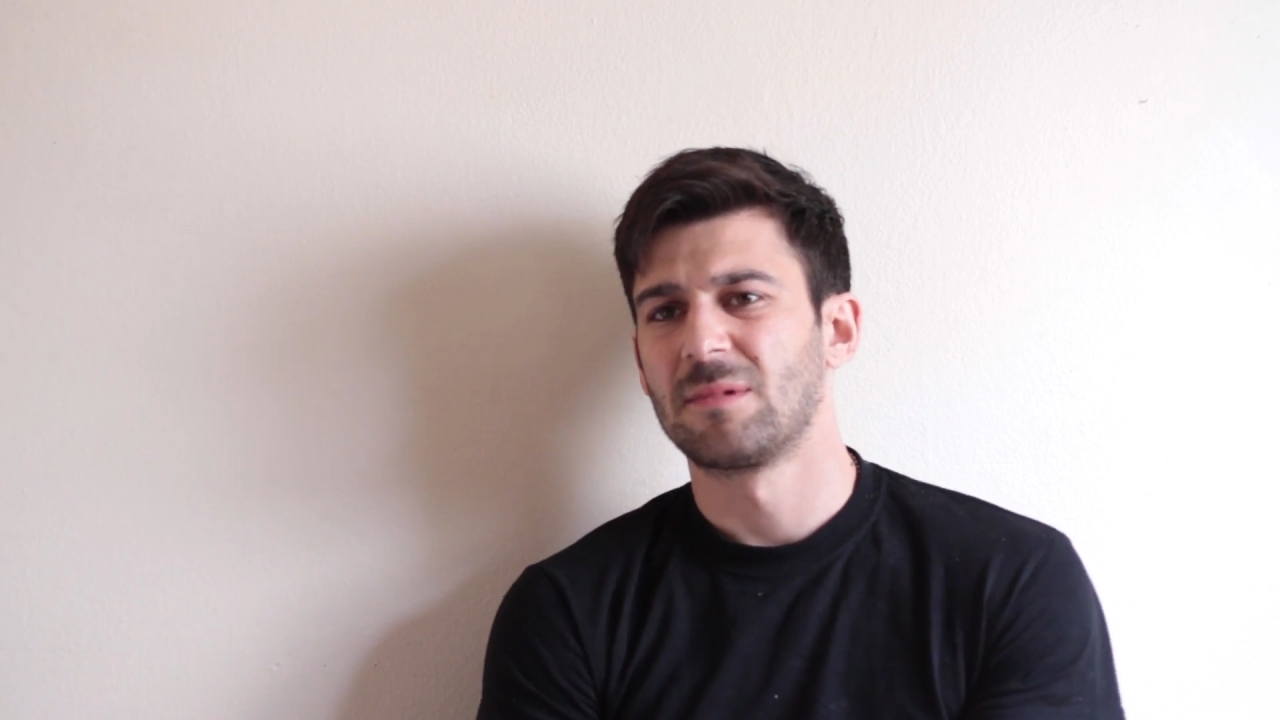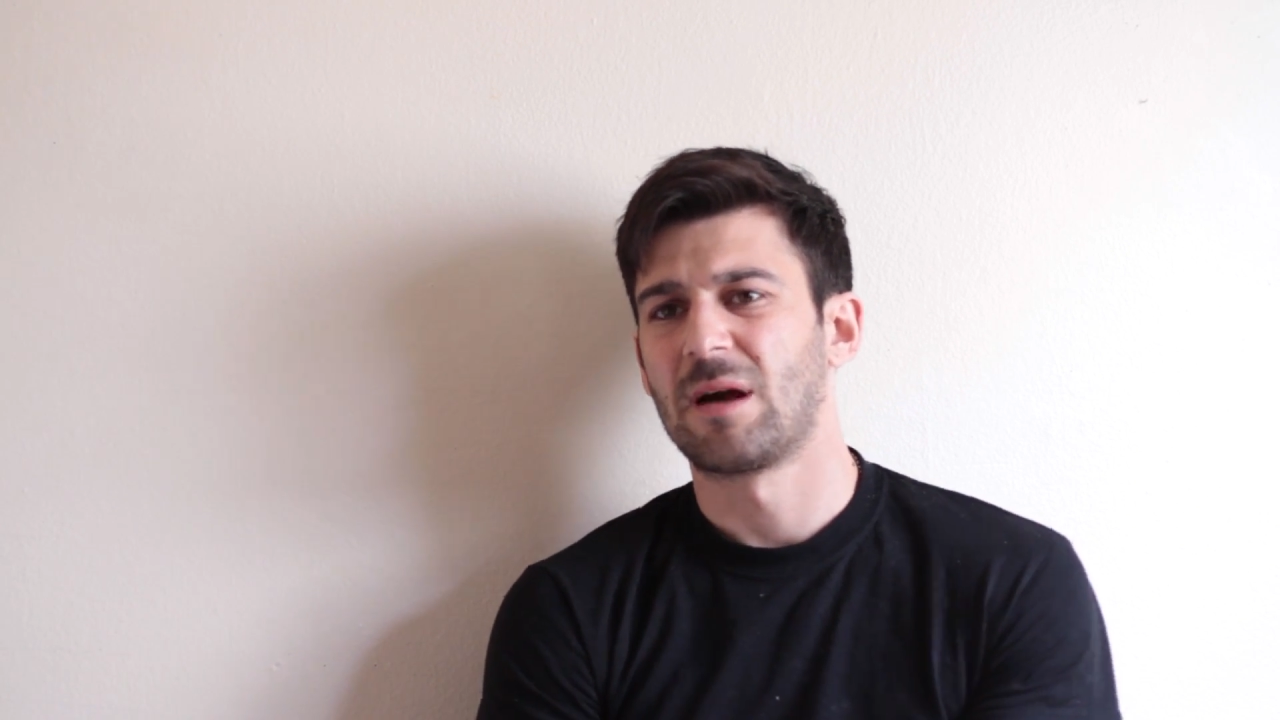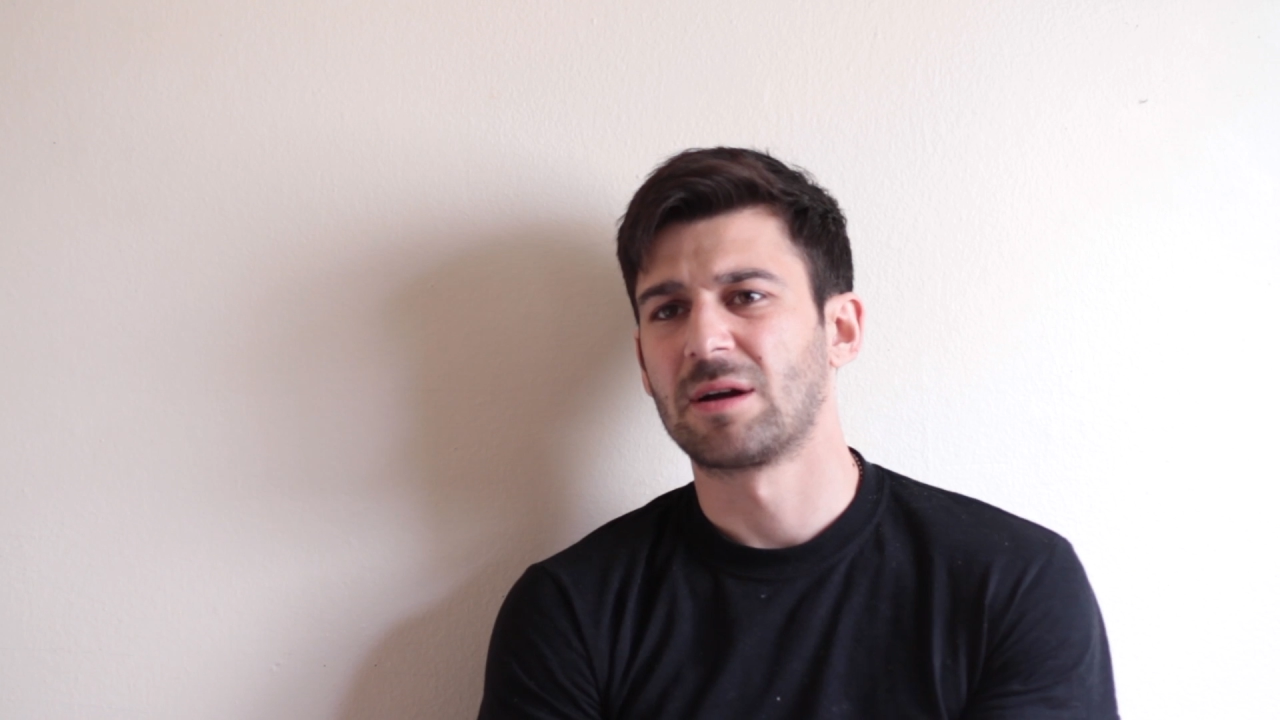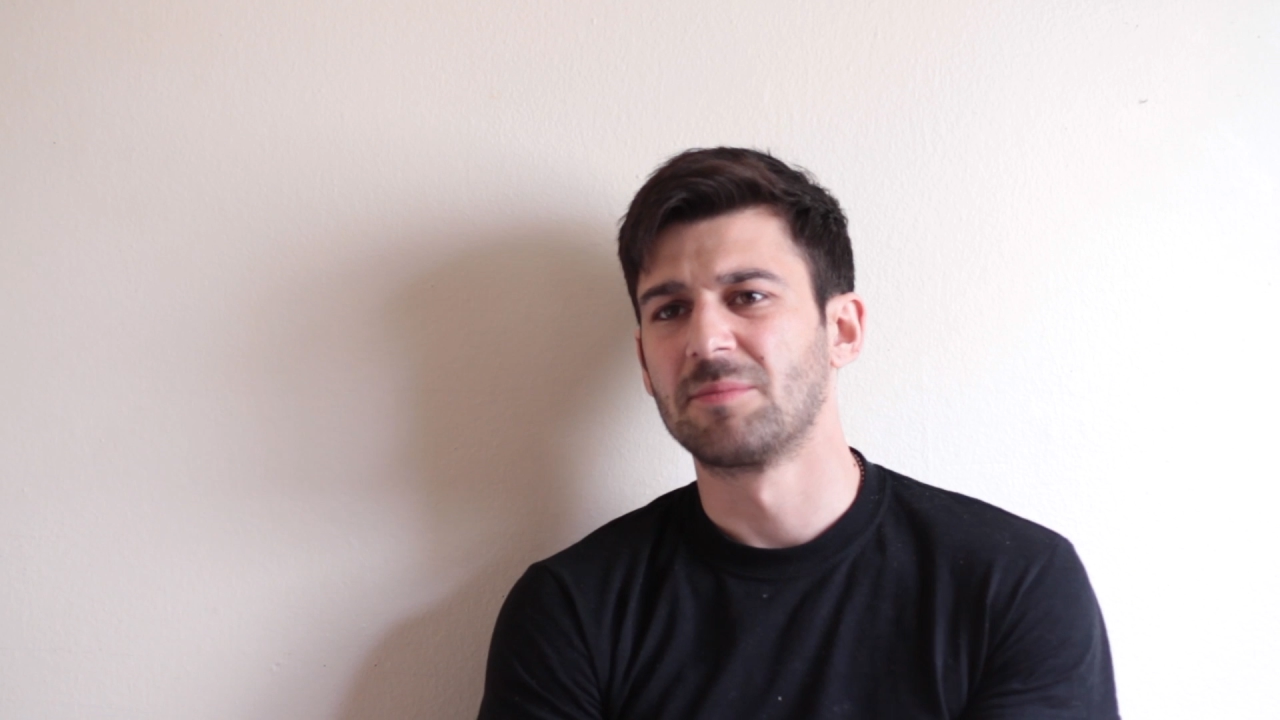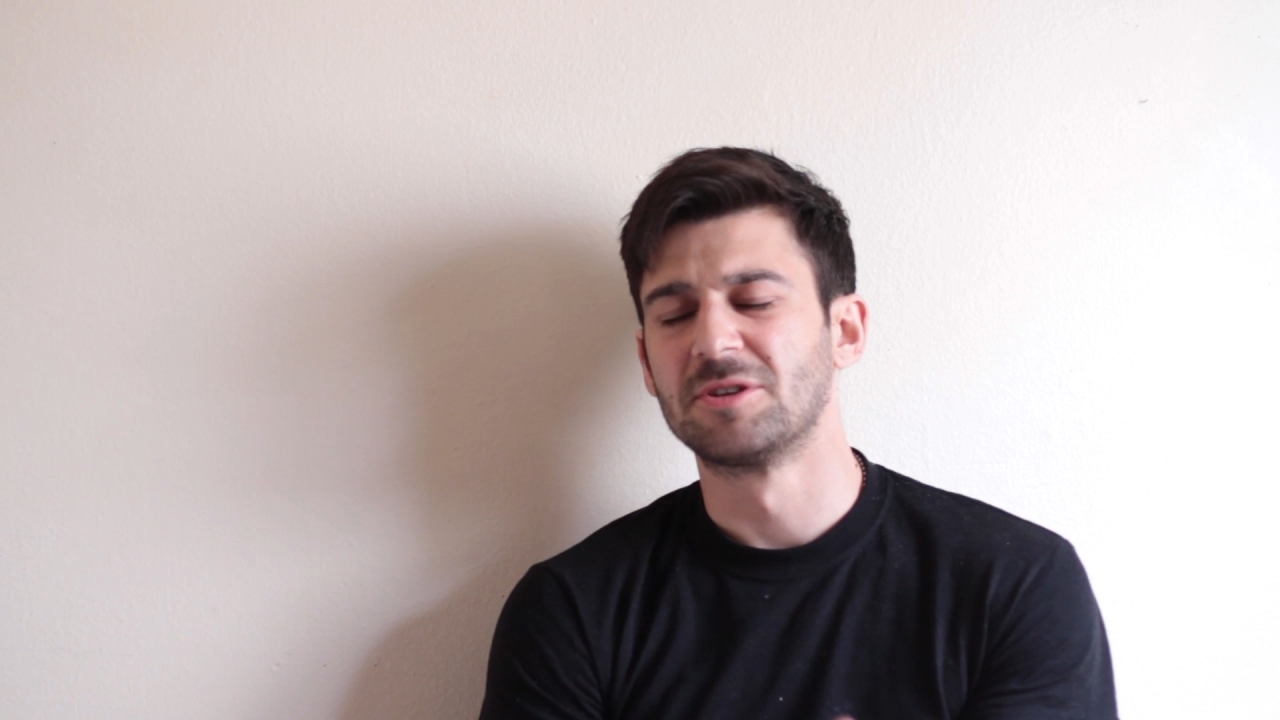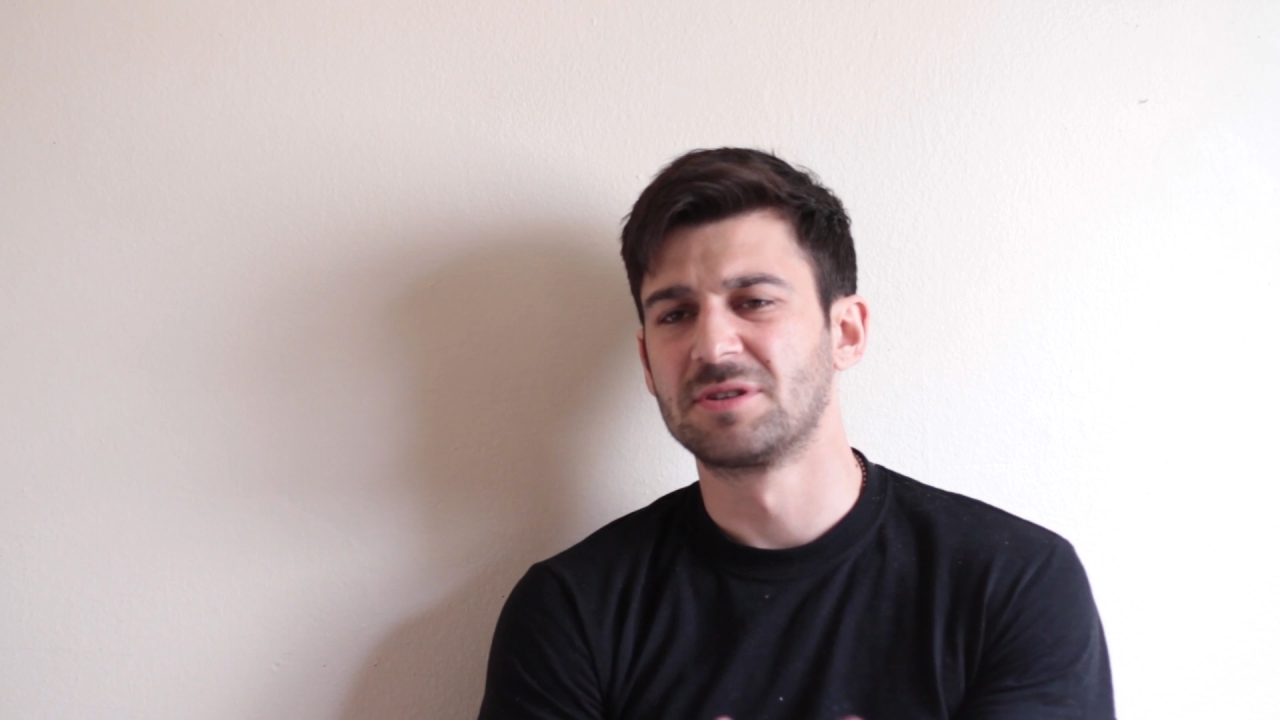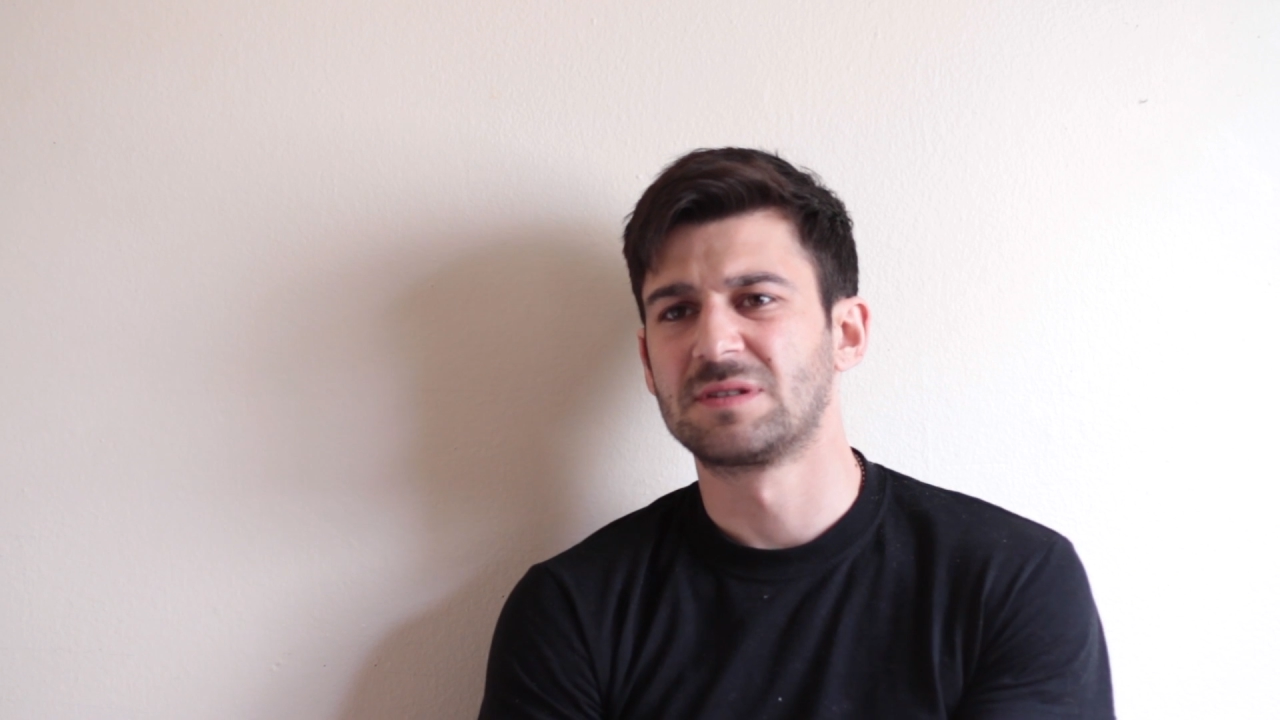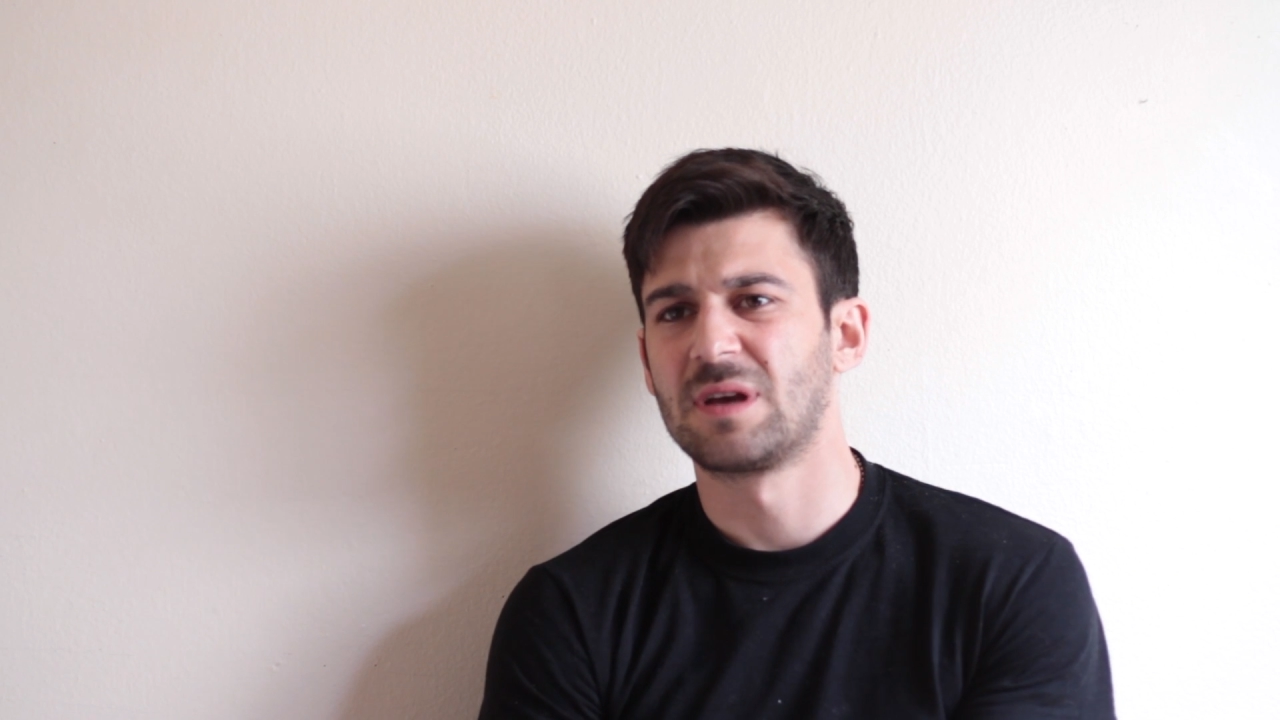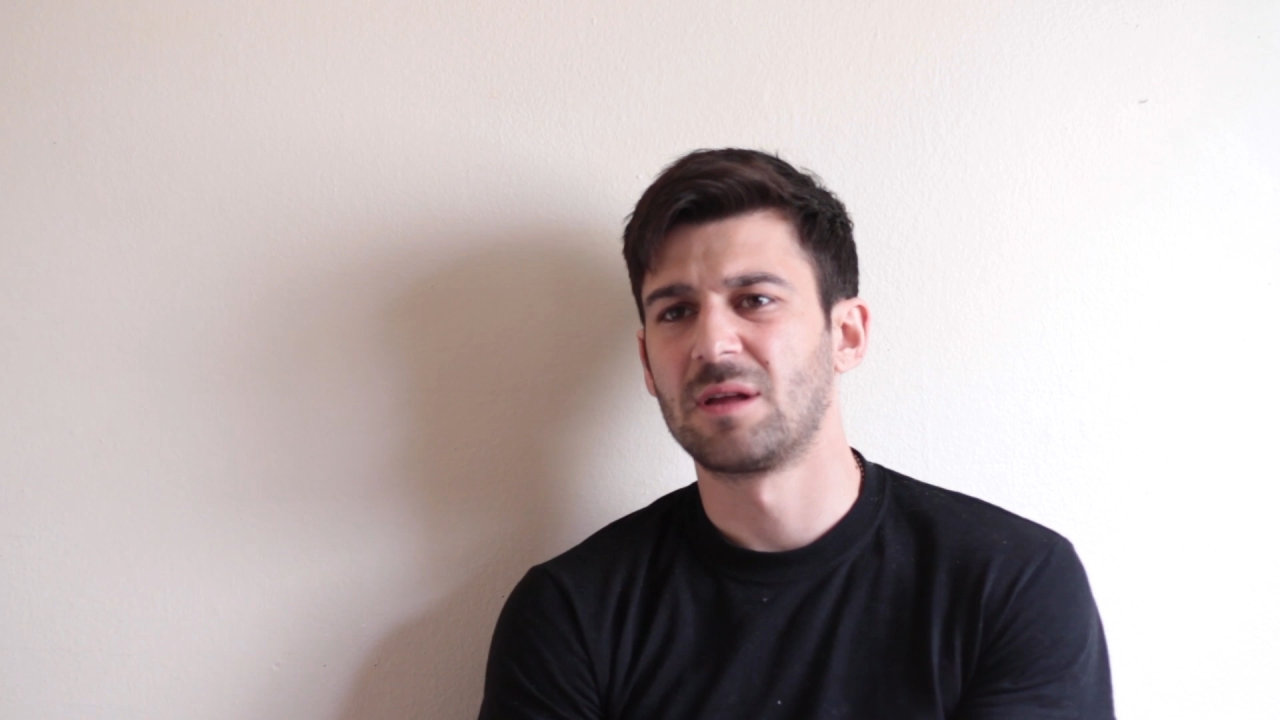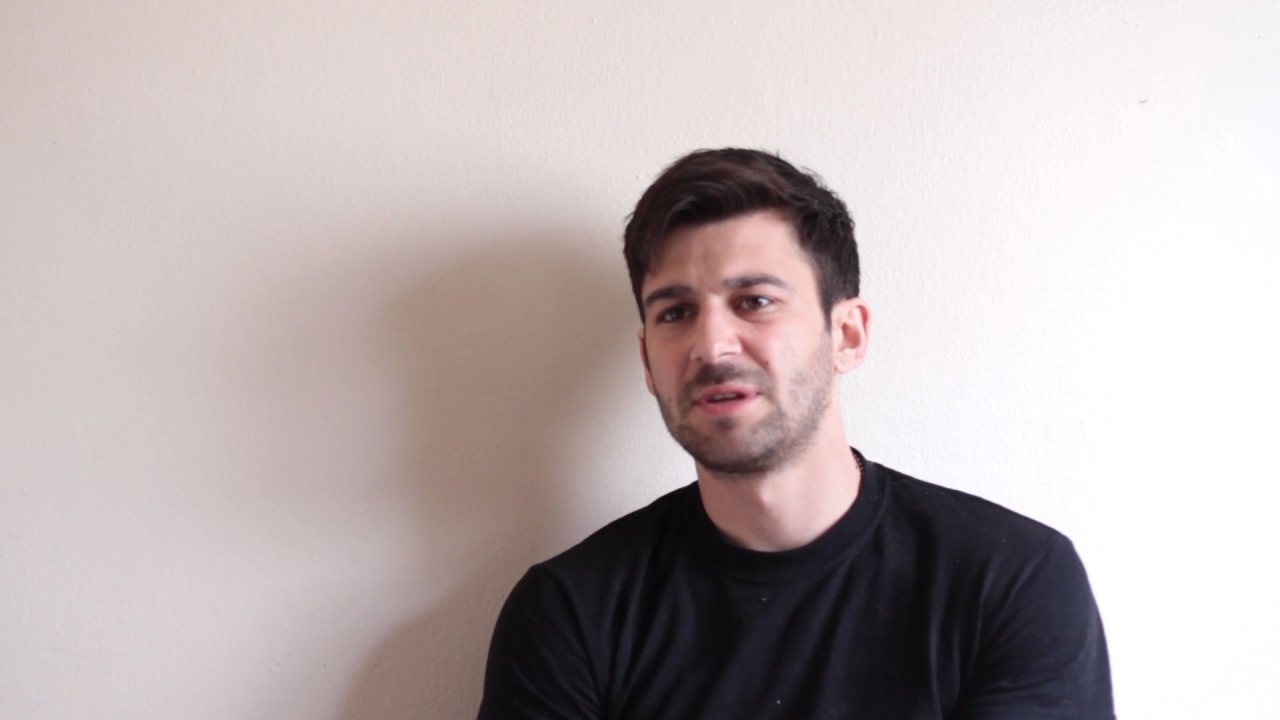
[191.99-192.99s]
How come you're just telling